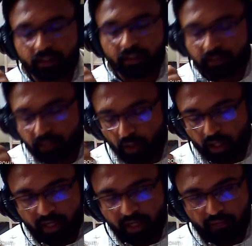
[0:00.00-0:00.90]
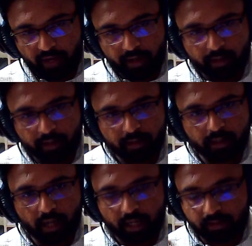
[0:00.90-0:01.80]
they are all liquefied,
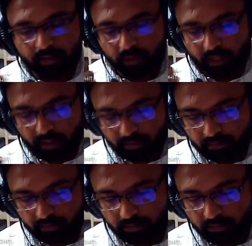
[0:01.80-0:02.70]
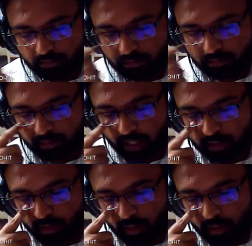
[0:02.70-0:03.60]
and so that they are
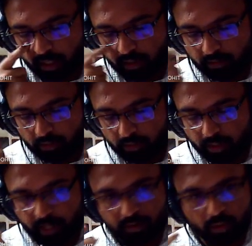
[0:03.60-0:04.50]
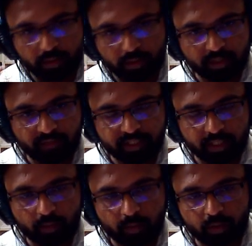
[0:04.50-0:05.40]
stored at, you can store sufficient
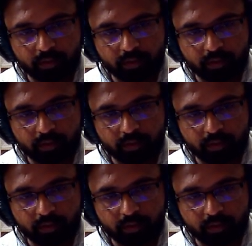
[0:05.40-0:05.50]
amount.